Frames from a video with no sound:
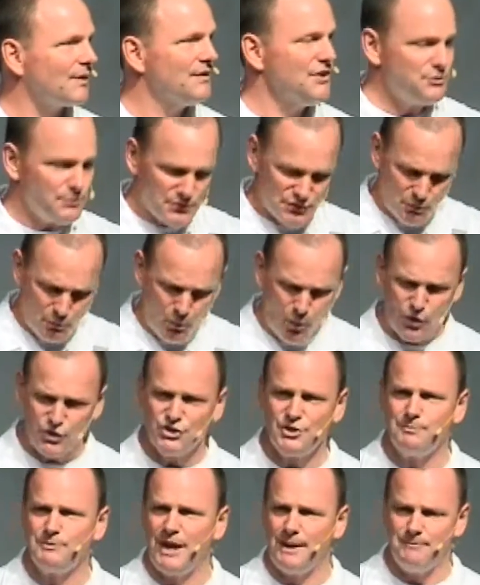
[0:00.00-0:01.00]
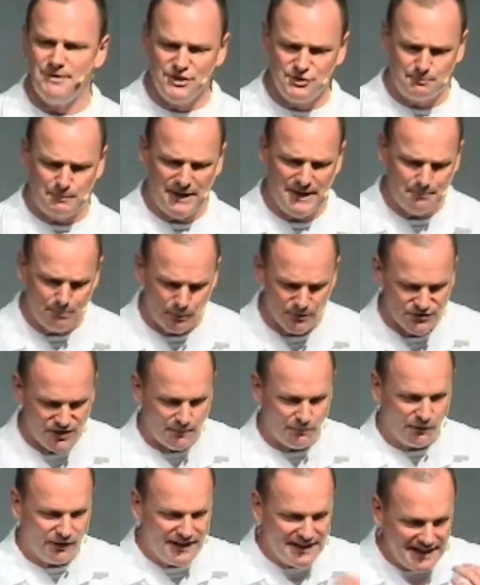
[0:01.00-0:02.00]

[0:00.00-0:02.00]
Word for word: This was a worship time. These people, as they were